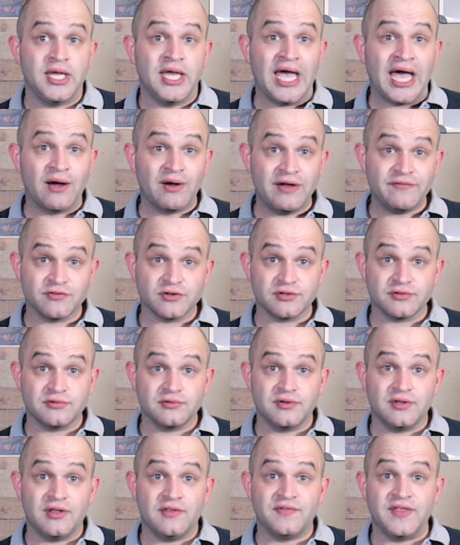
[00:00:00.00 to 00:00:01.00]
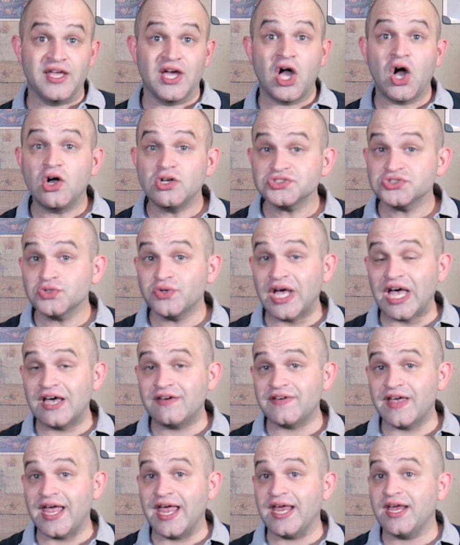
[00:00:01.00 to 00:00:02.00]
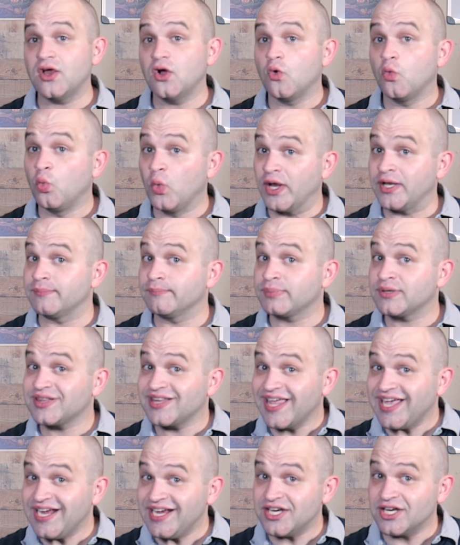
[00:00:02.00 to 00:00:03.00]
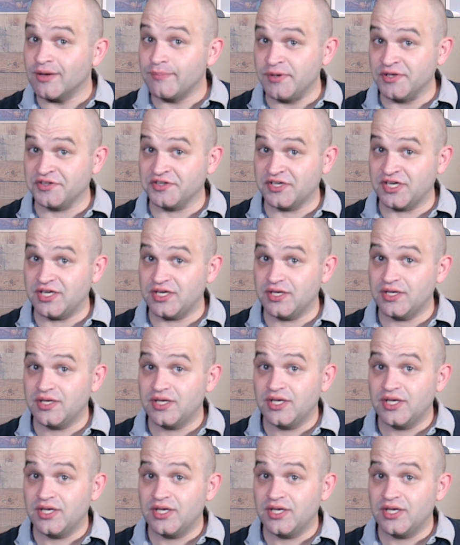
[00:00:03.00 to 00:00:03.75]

However, they also have a when played ability.